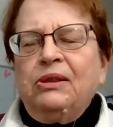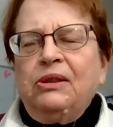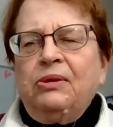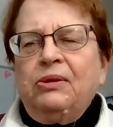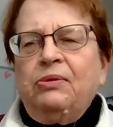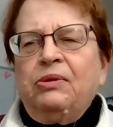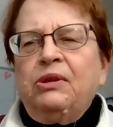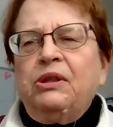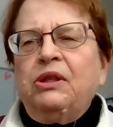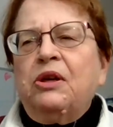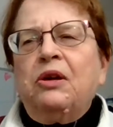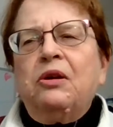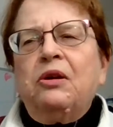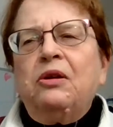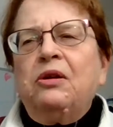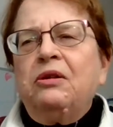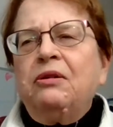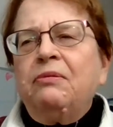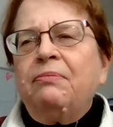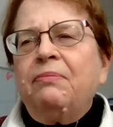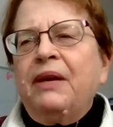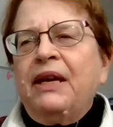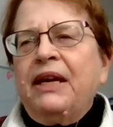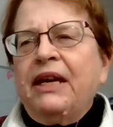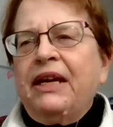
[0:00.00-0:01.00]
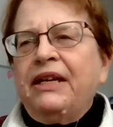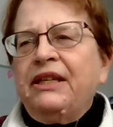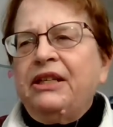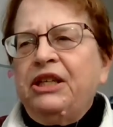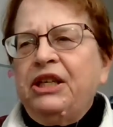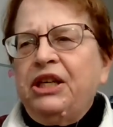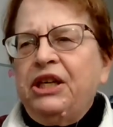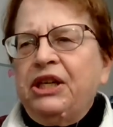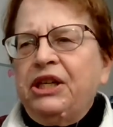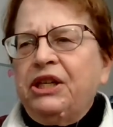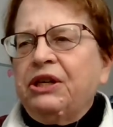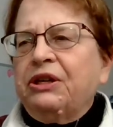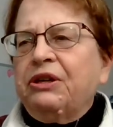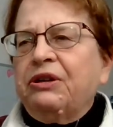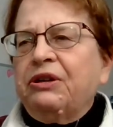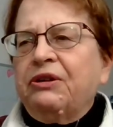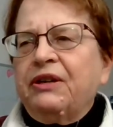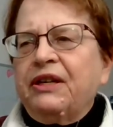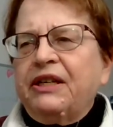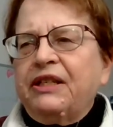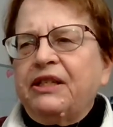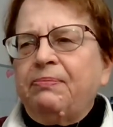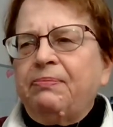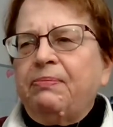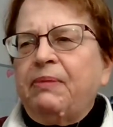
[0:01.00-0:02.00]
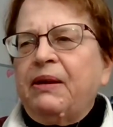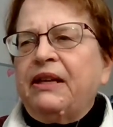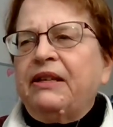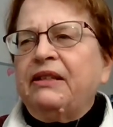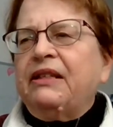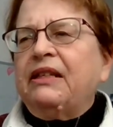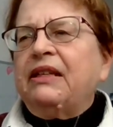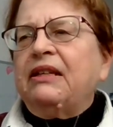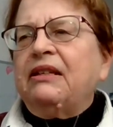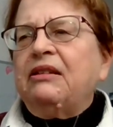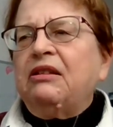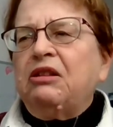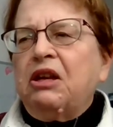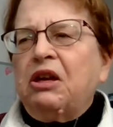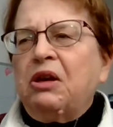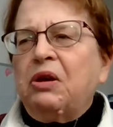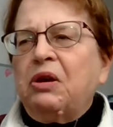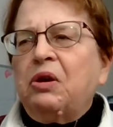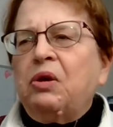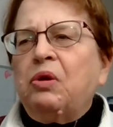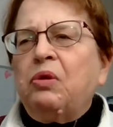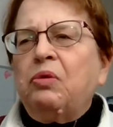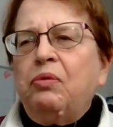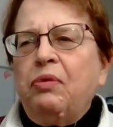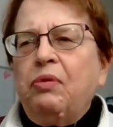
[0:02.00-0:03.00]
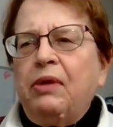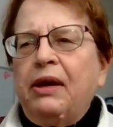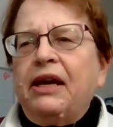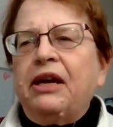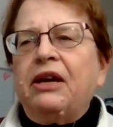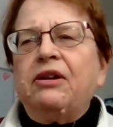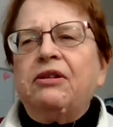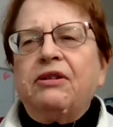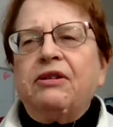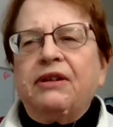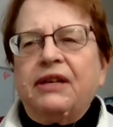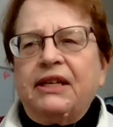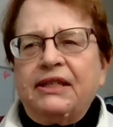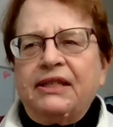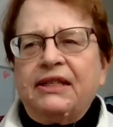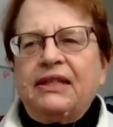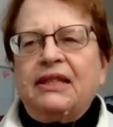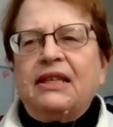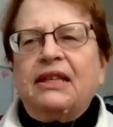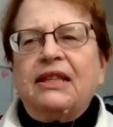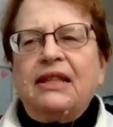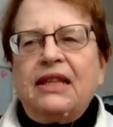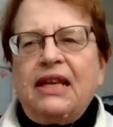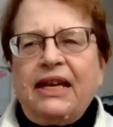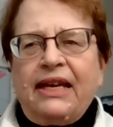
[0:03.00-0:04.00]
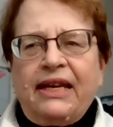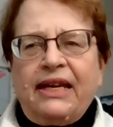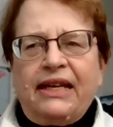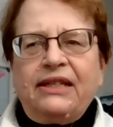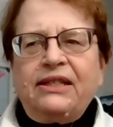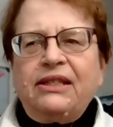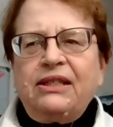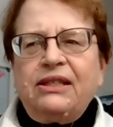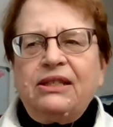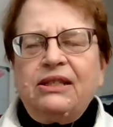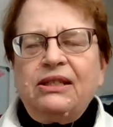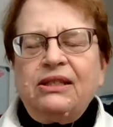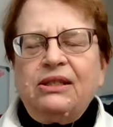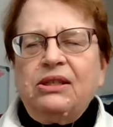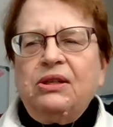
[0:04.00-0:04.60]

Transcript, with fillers: When old man year is bending low, where is the light?